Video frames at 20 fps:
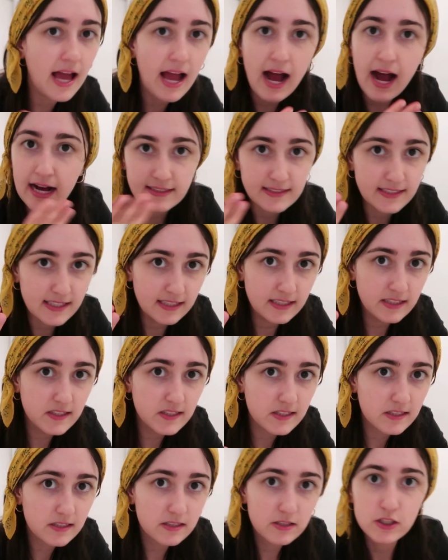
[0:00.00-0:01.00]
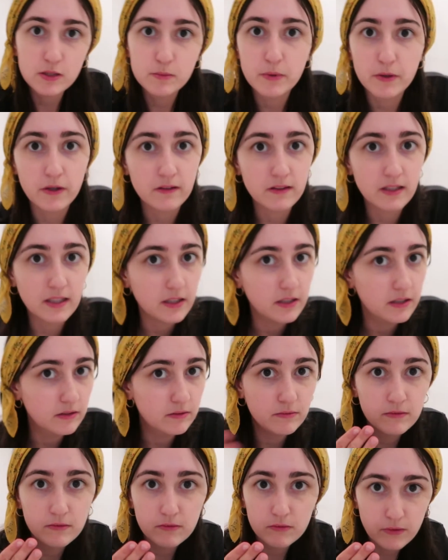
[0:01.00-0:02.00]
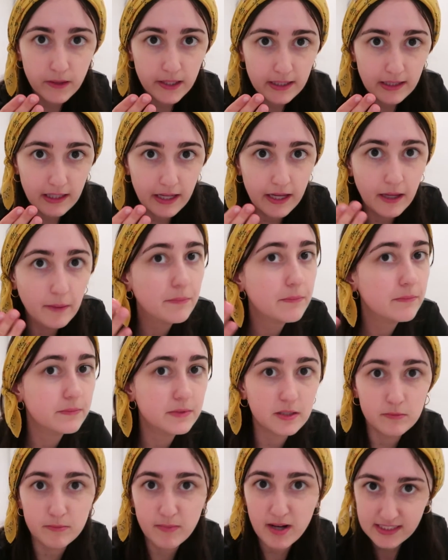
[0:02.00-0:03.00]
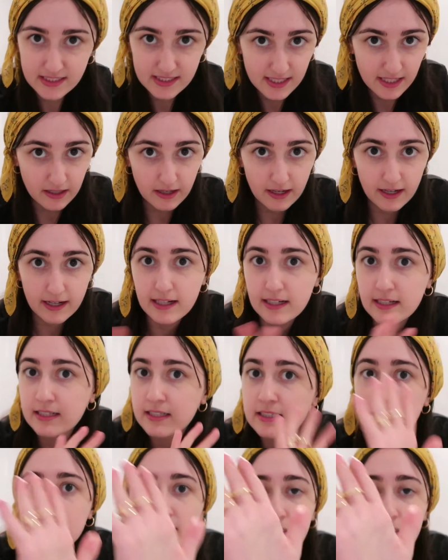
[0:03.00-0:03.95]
as is, just put on like a red lip, some mascara,